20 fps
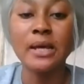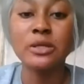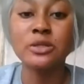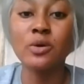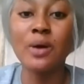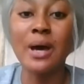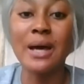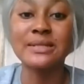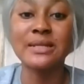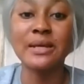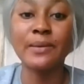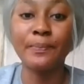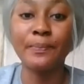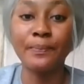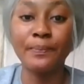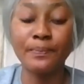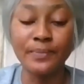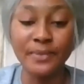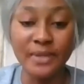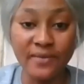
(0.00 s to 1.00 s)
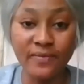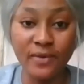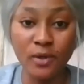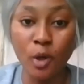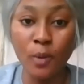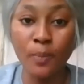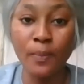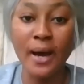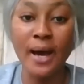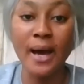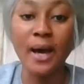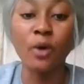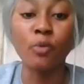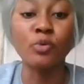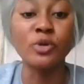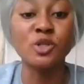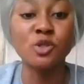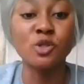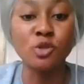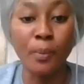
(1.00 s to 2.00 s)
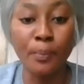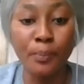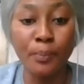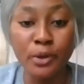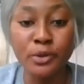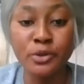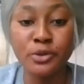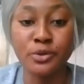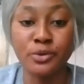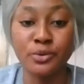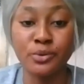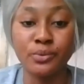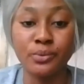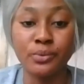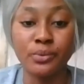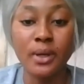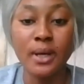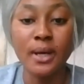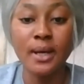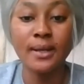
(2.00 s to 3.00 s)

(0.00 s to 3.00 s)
So as a developer, we support you.